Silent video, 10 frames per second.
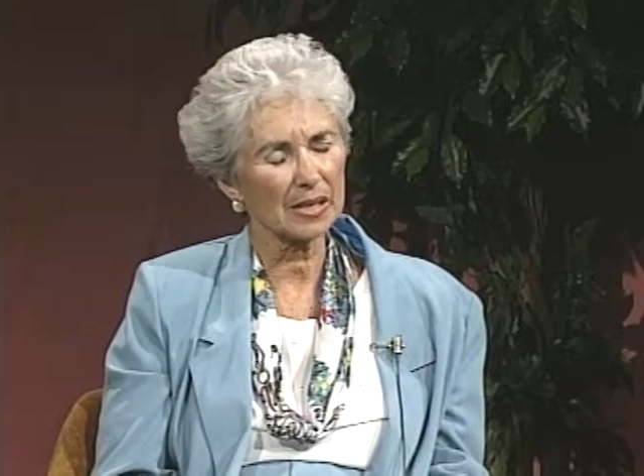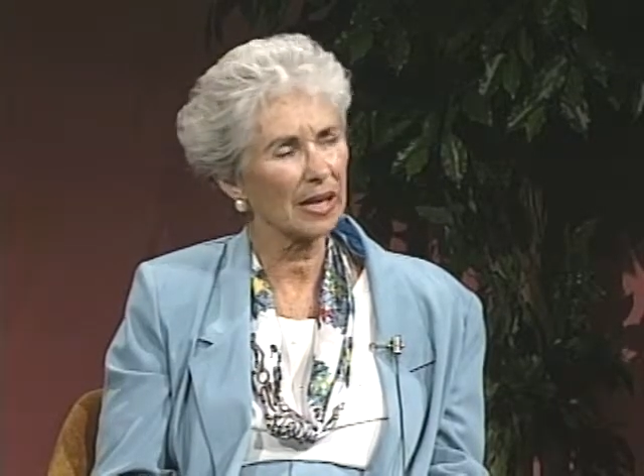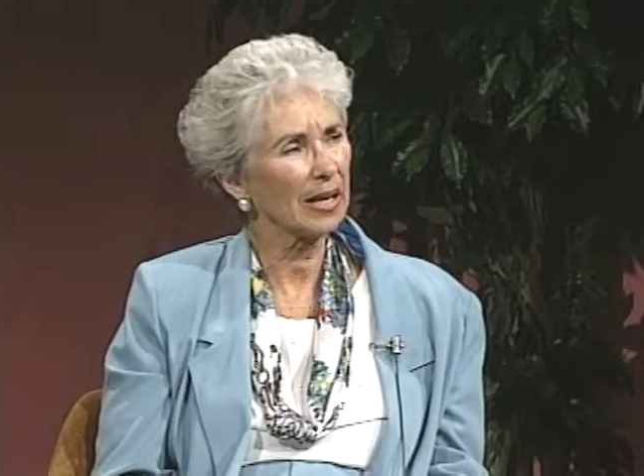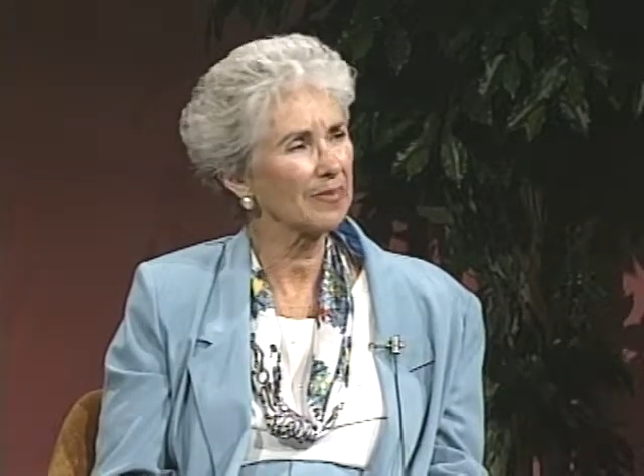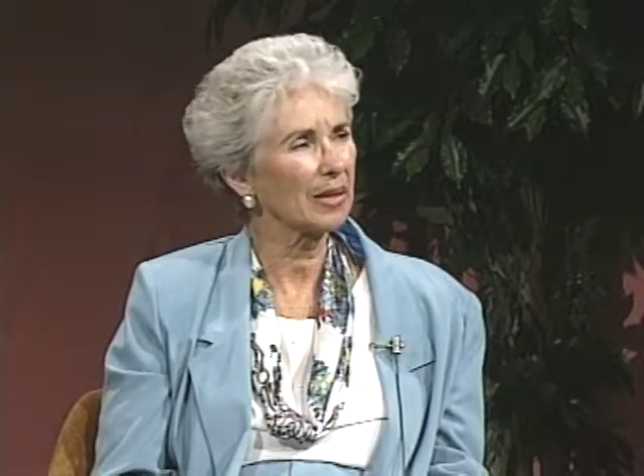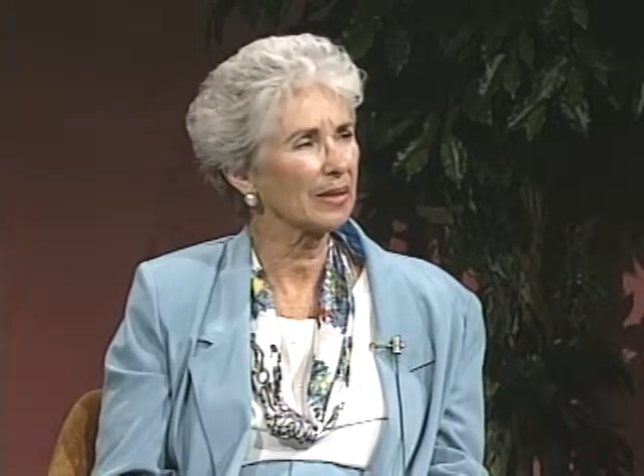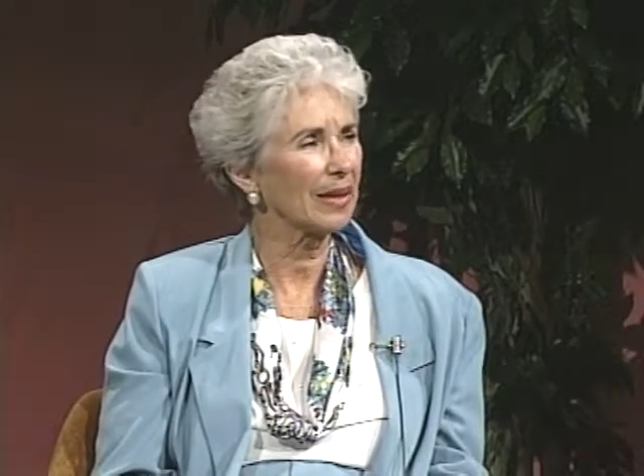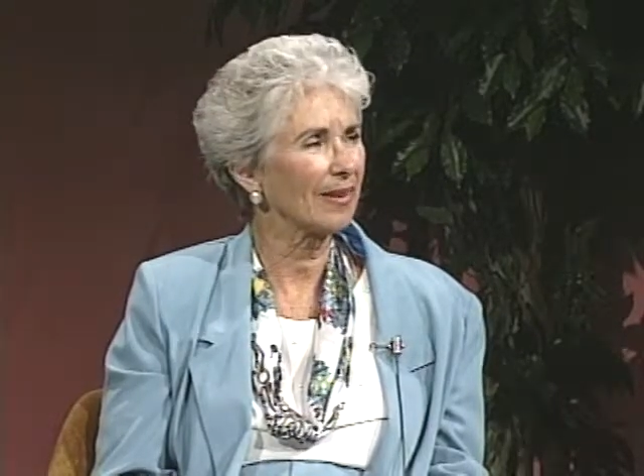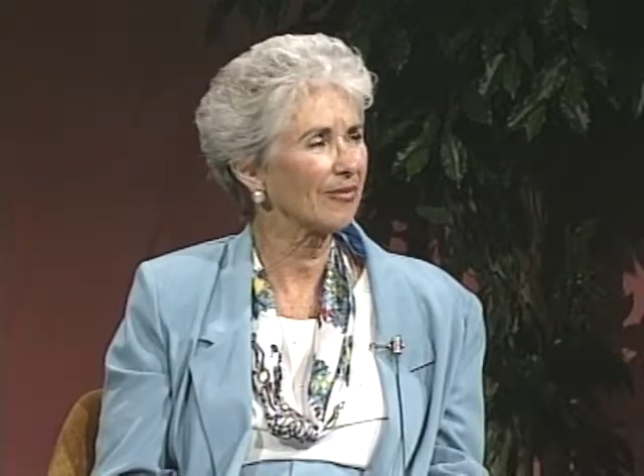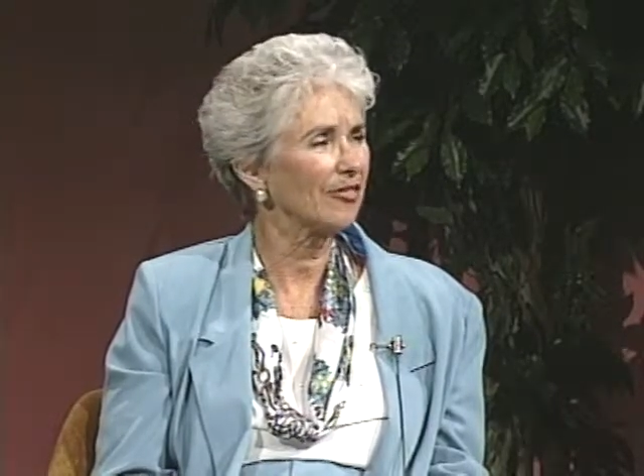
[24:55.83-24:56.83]
time
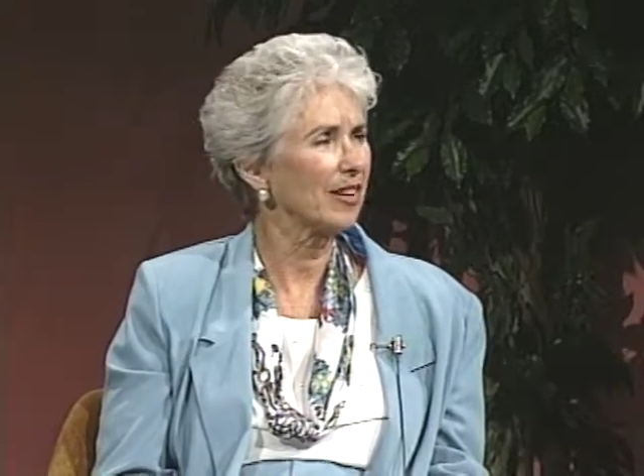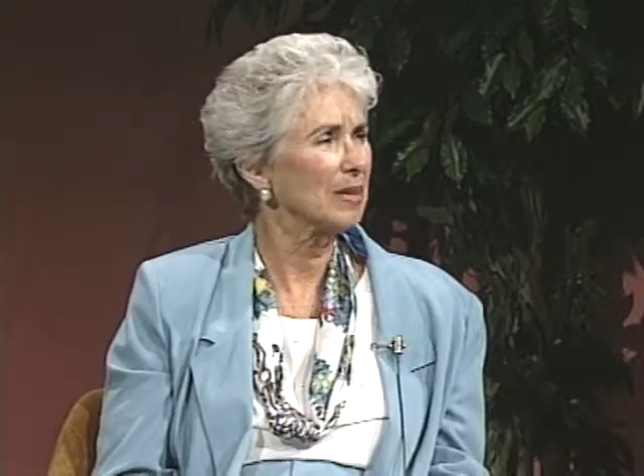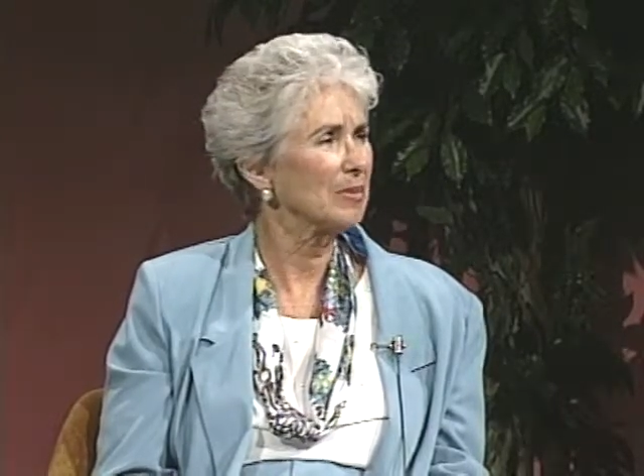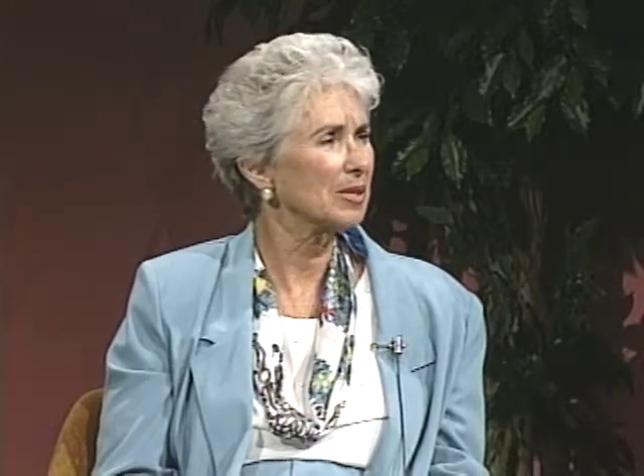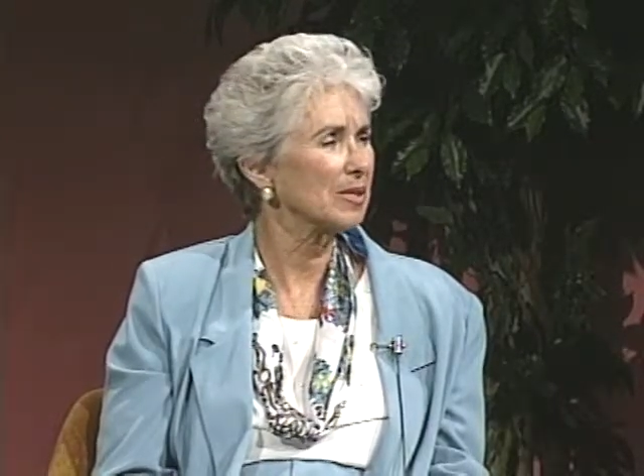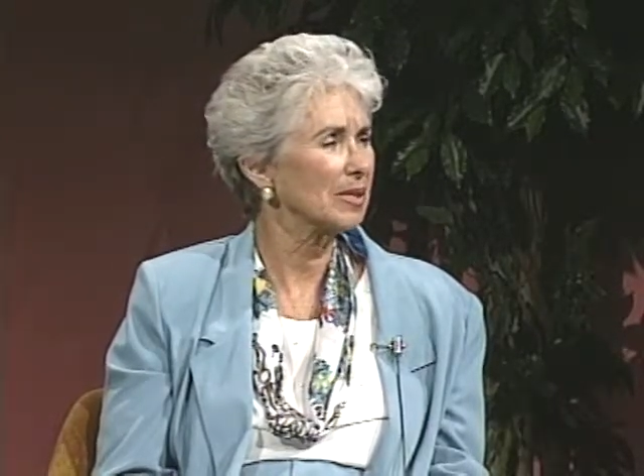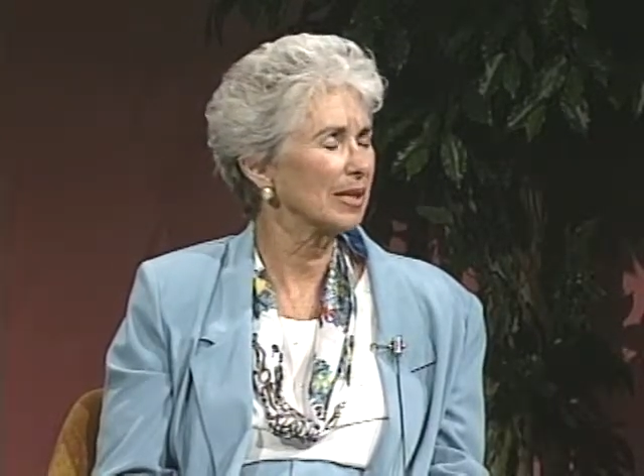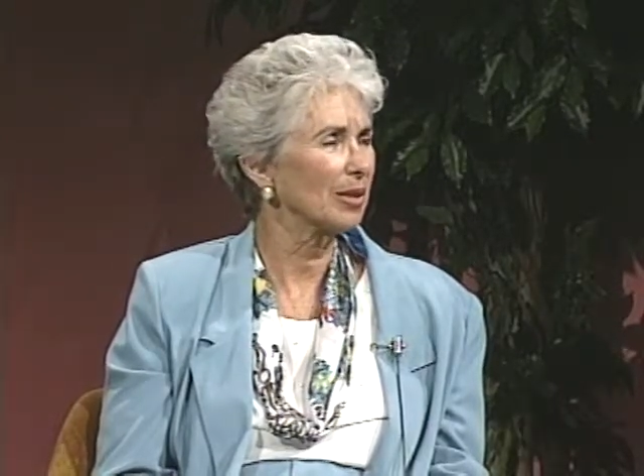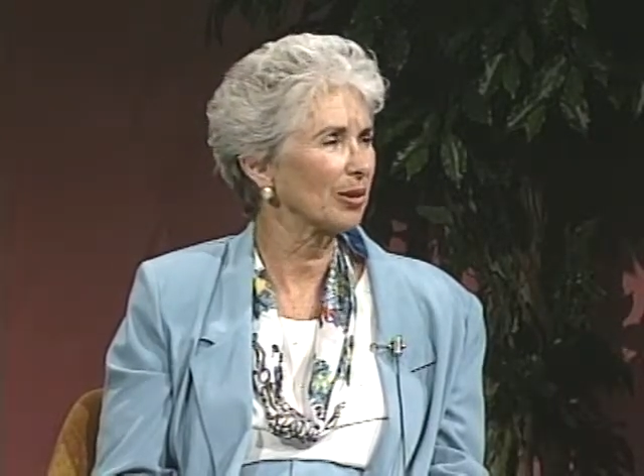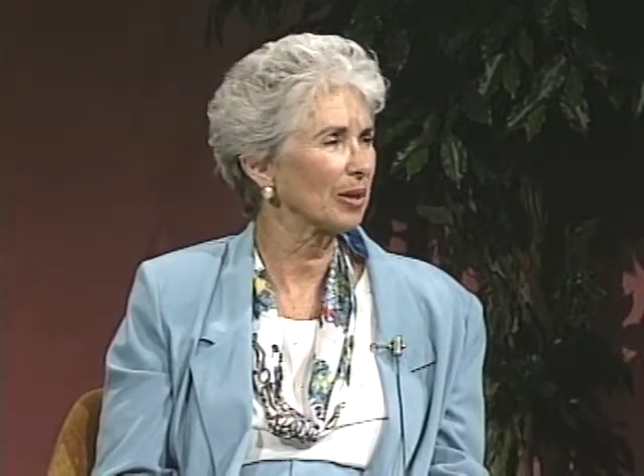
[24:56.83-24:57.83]
that famous
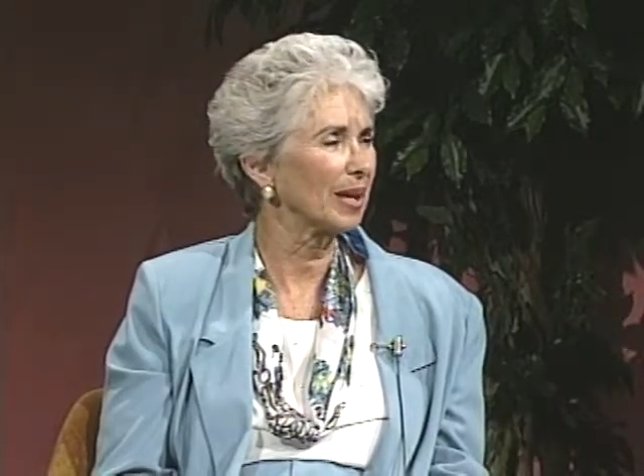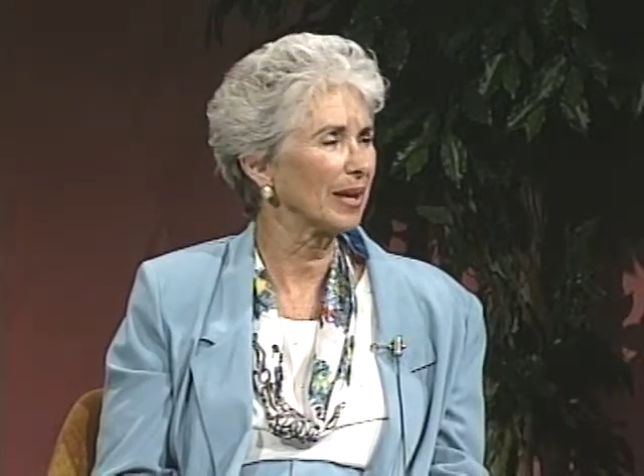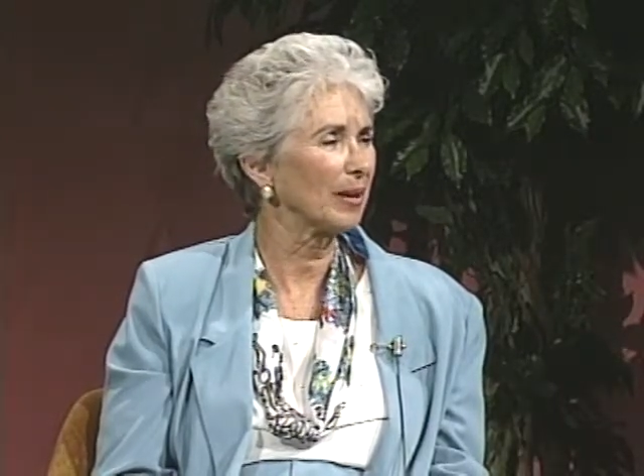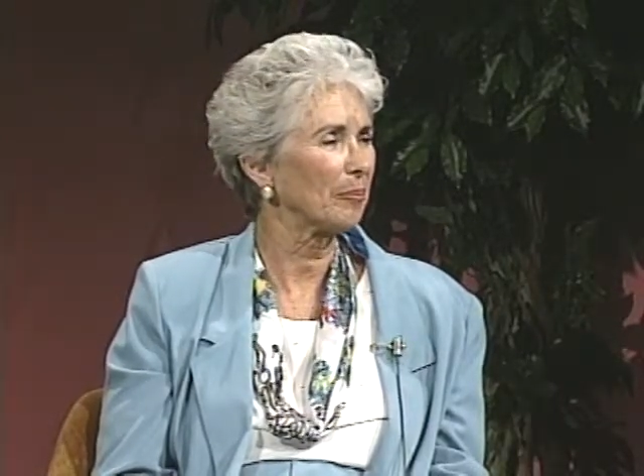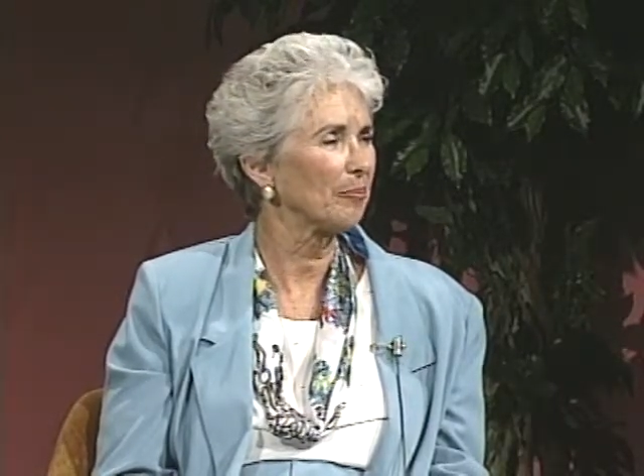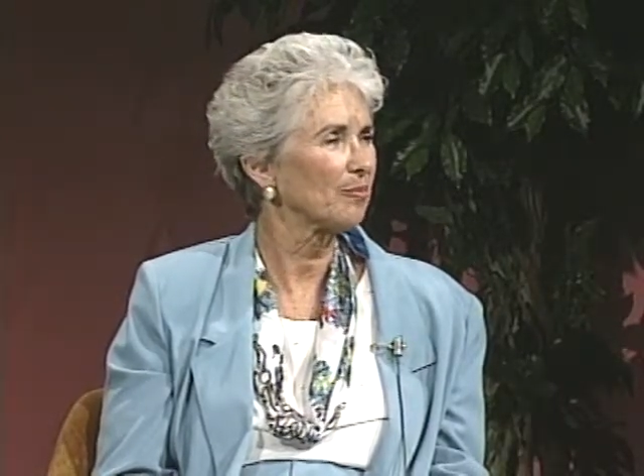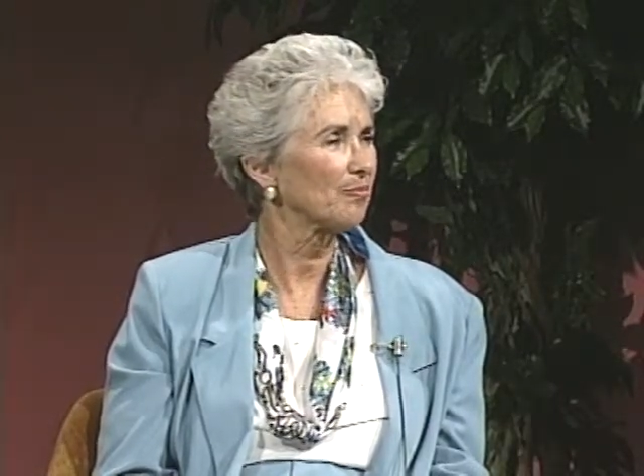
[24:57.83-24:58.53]
singer came.